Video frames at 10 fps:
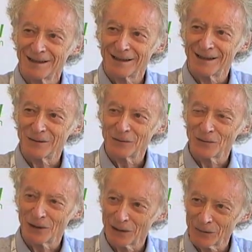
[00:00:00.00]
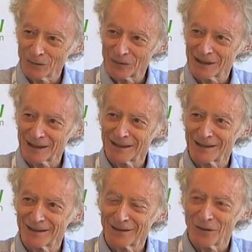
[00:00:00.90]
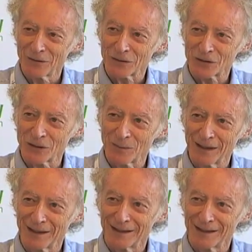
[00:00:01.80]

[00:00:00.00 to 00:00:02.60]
and you load onto shipping